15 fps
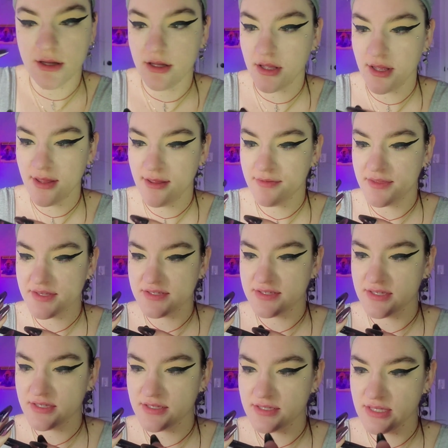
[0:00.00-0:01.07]
this
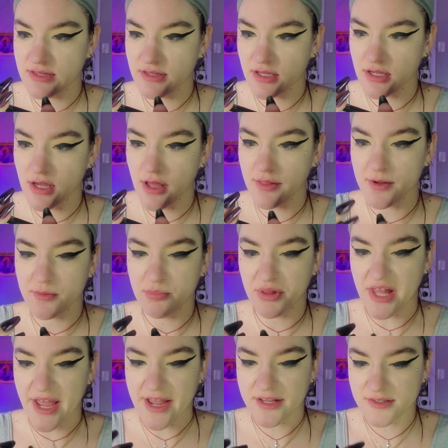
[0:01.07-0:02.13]
is in the color
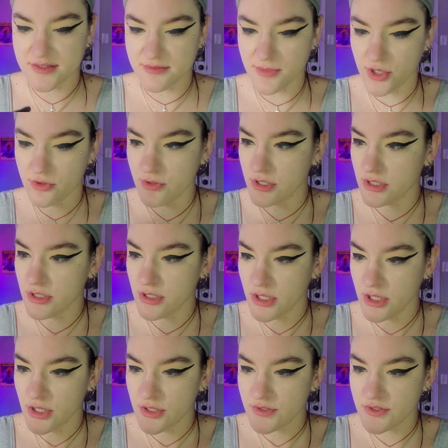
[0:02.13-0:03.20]
Black Smoke.
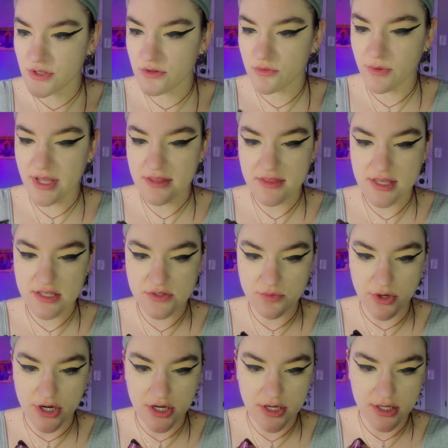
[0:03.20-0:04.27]
So the way these
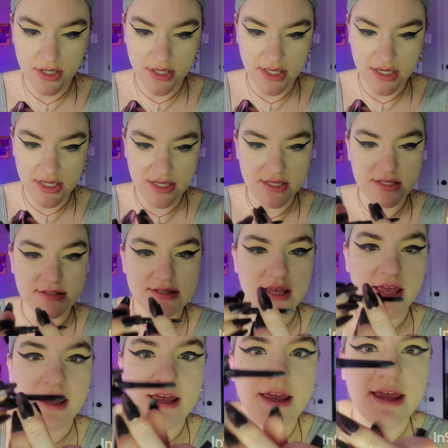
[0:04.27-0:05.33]
work, it is
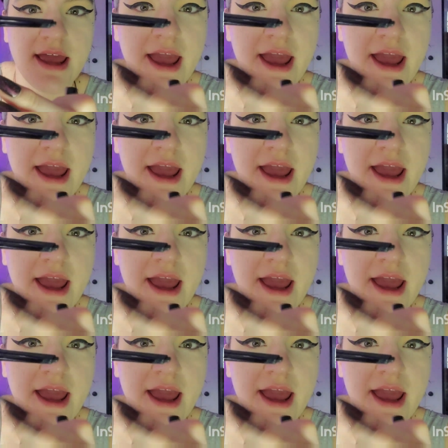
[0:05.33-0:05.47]
a